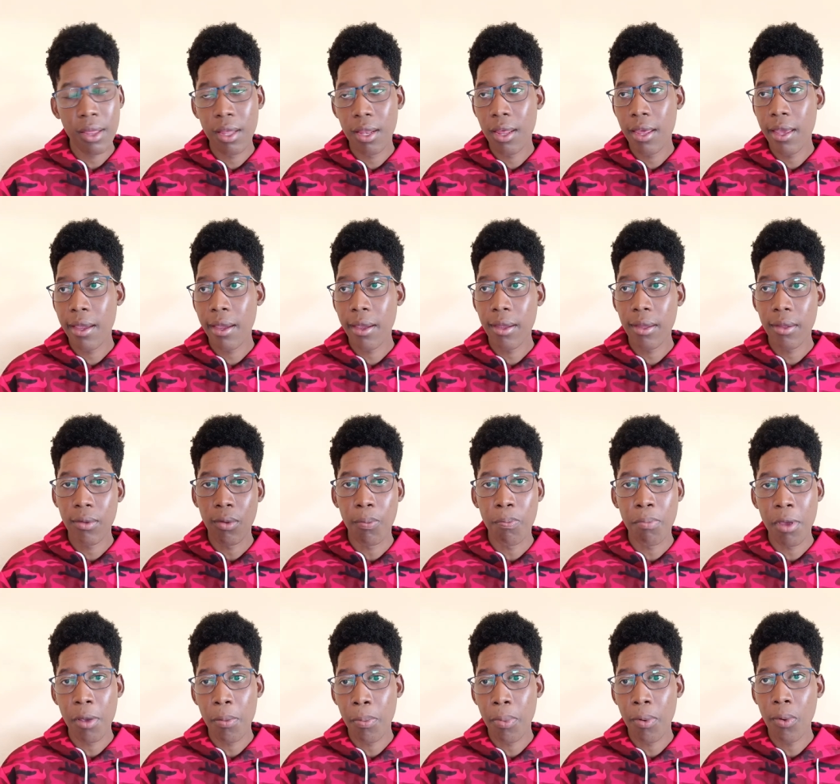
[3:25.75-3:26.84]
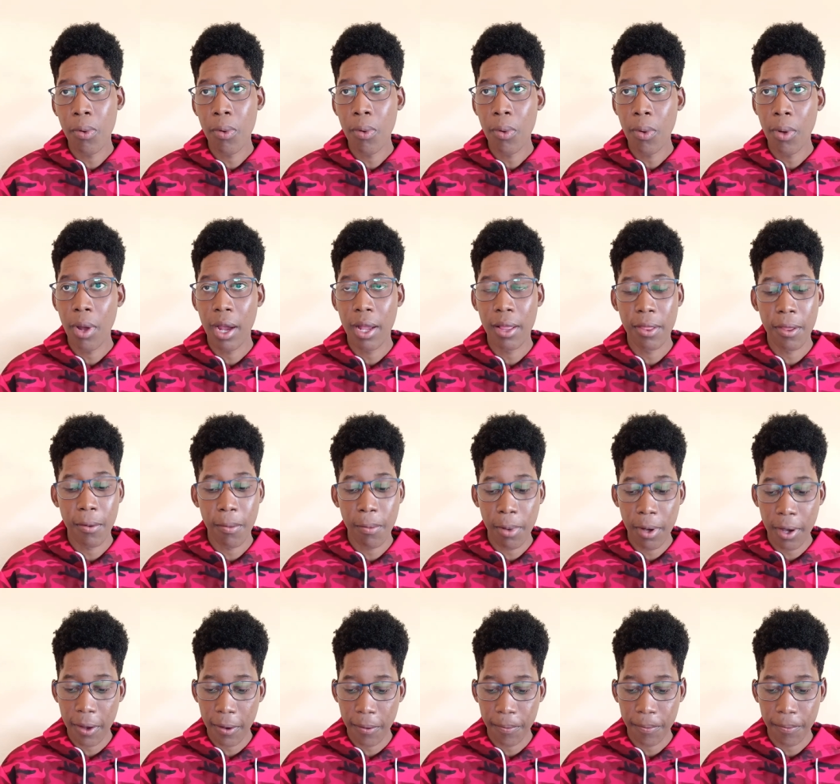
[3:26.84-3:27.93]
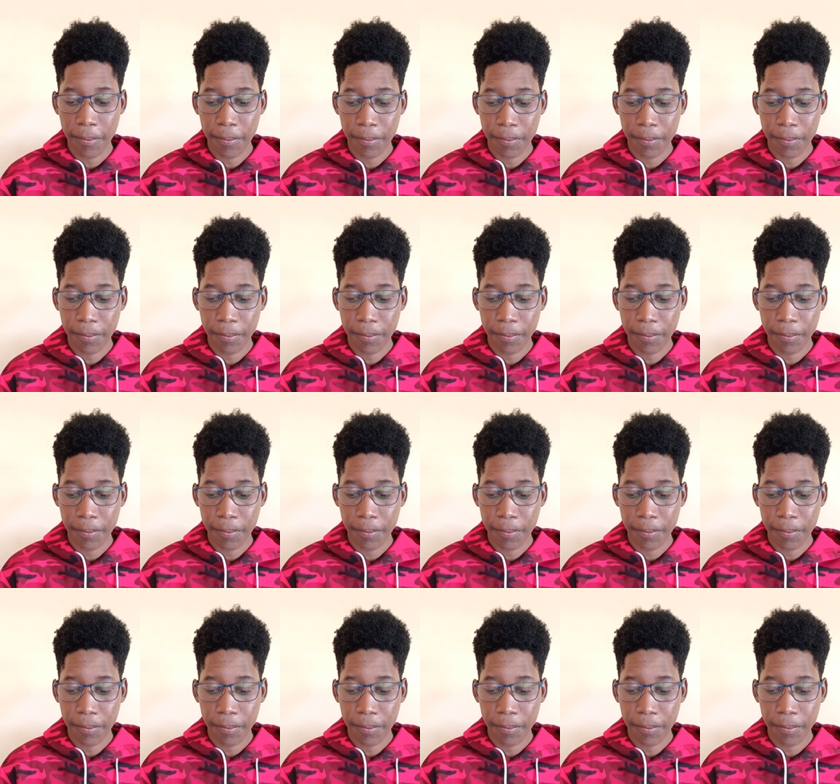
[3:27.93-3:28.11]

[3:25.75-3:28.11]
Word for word: the link to people and they buy